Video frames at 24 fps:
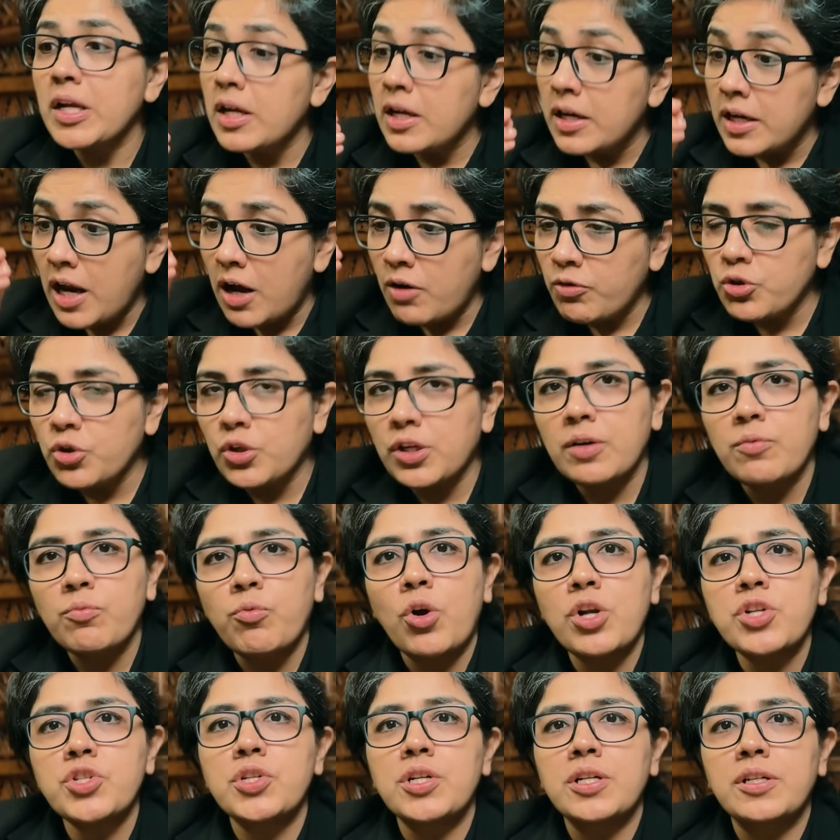Now you can
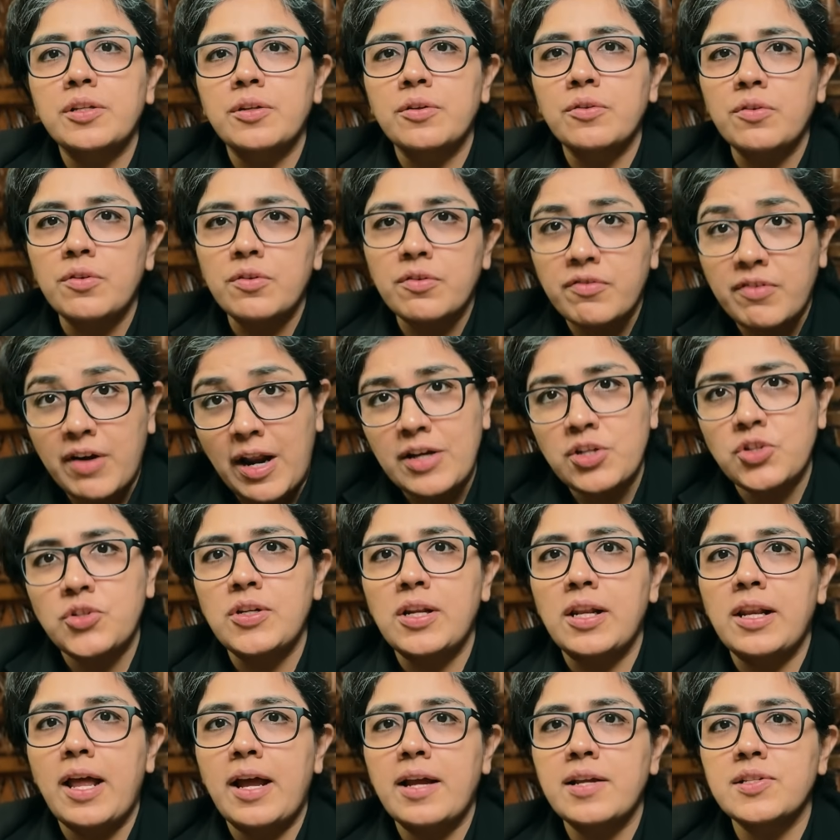watch it,
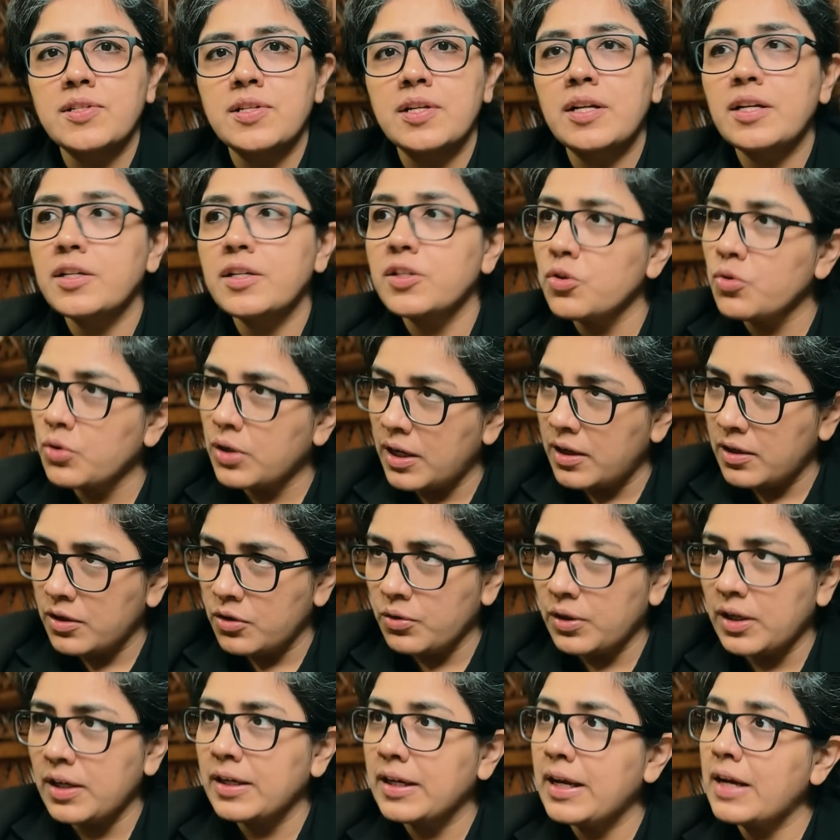rationalize it. You
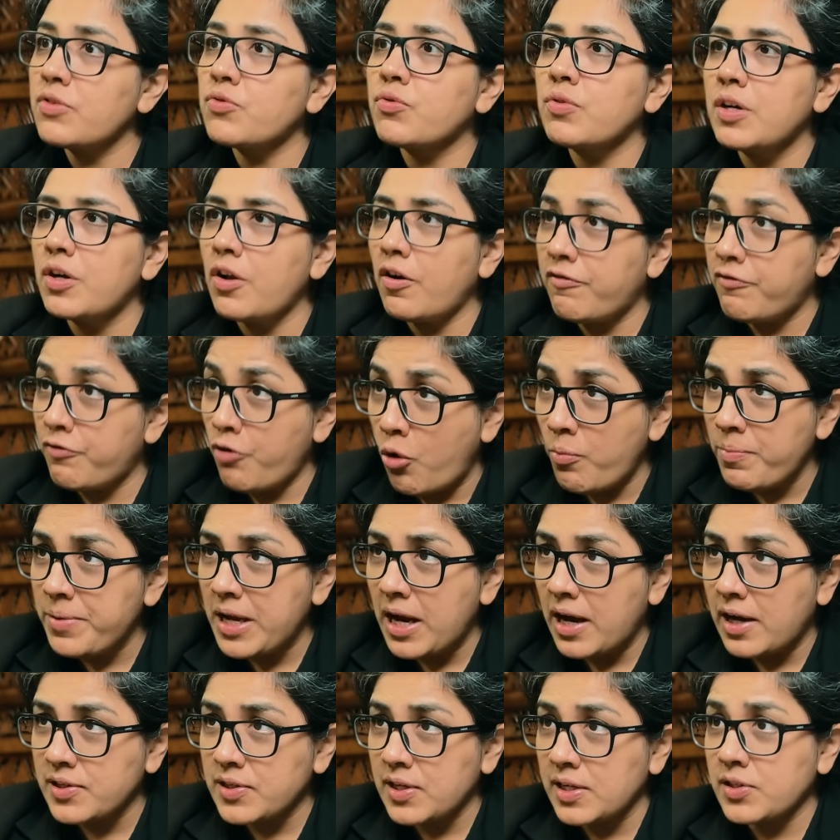can get rid of
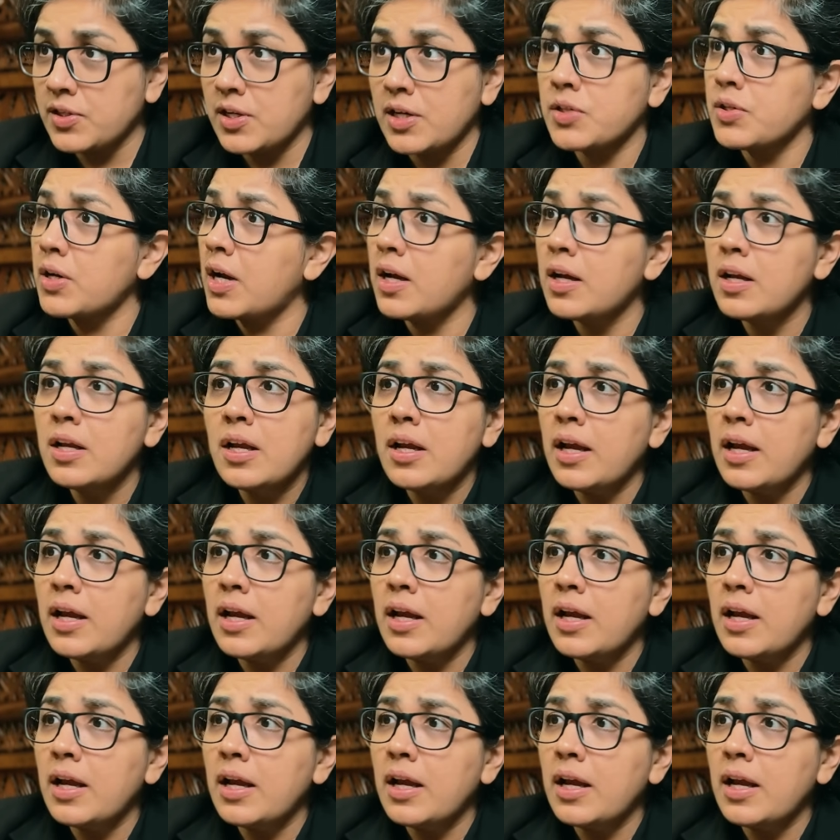phobias, etc.